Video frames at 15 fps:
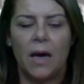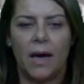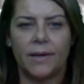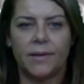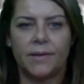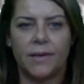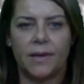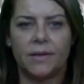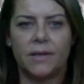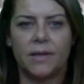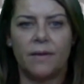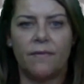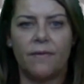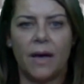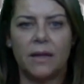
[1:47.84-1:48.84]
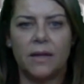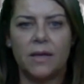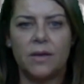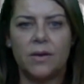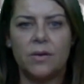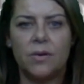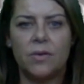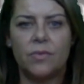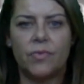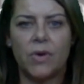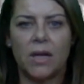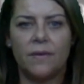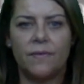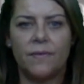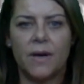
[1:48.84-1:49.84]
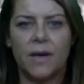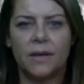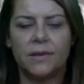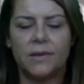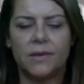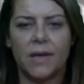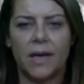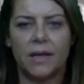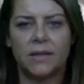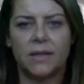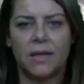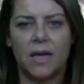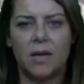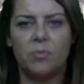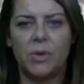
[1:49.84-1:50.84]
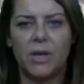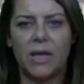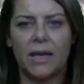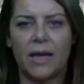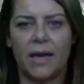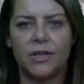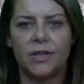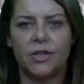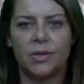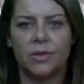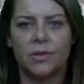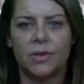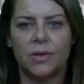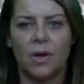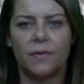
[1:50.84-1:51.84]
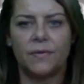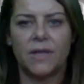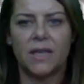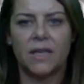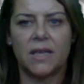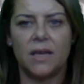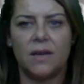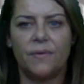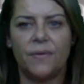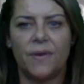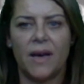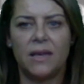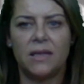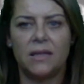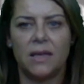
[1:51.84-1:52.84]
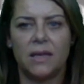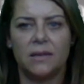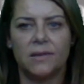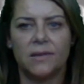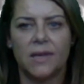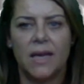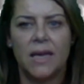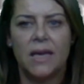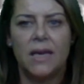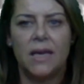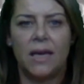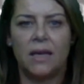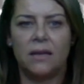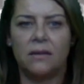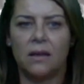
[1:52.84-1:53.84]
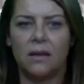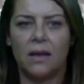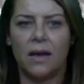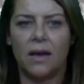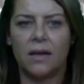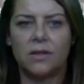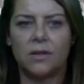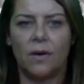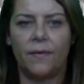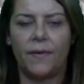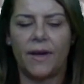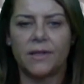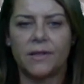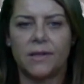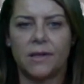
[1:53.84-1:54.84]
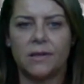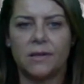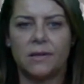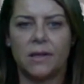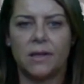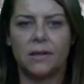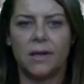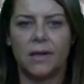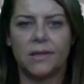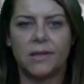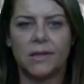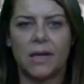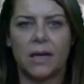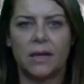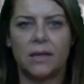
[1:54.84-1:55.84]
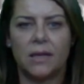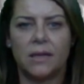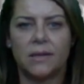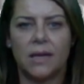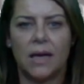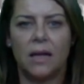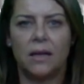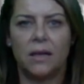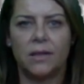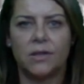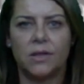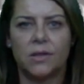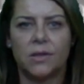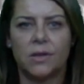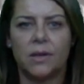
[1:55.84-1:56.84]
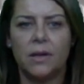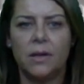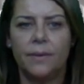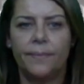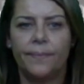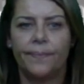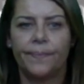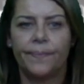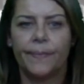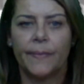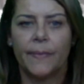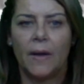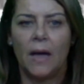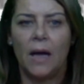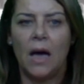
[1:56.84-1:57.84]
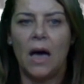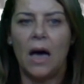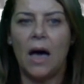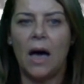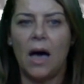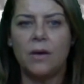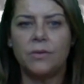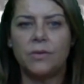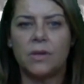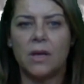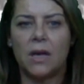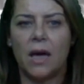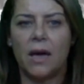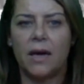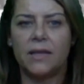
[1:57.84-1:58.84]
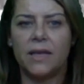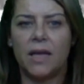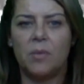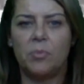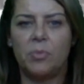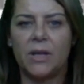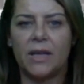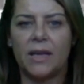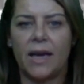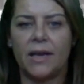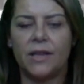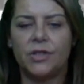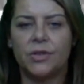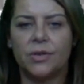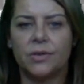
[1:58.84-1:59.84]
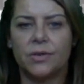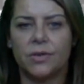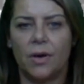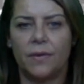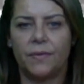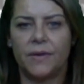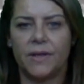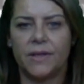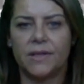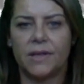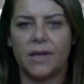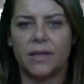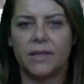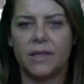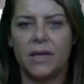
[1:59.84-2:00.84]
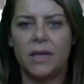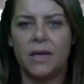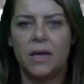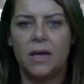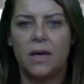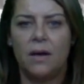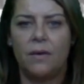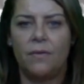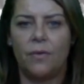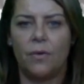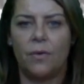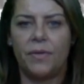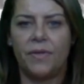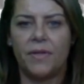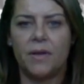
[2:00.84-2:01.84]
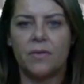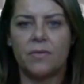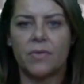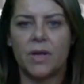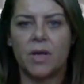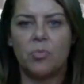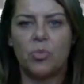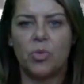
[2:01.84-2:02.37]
assess the value, relevance, and implications of the key findings in the light of existing studies and literature, outline implications of the study for theory,